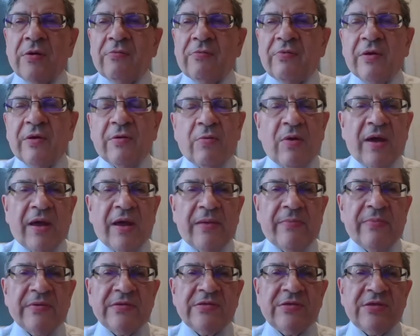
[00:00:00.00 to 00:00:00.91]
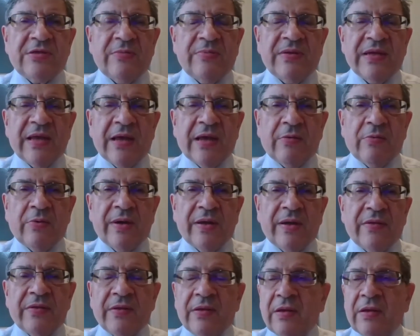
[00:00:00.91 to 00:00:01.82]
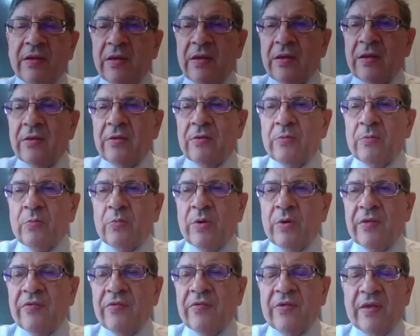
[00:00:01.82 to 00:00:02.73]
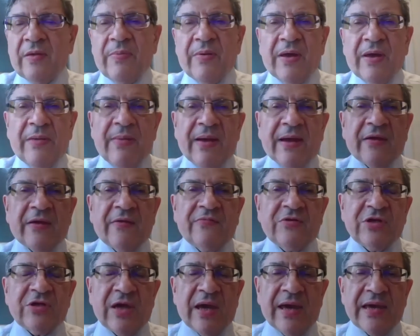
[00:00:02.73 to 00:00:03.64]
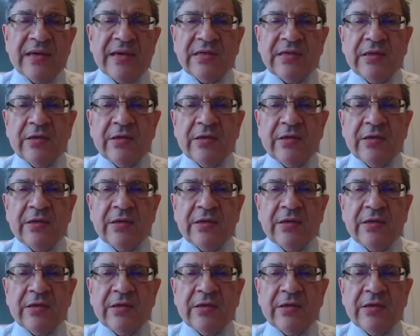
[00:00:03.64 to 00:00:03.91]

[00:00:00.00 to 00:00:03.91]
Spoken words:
requirements to be dealt with a buyback of shares,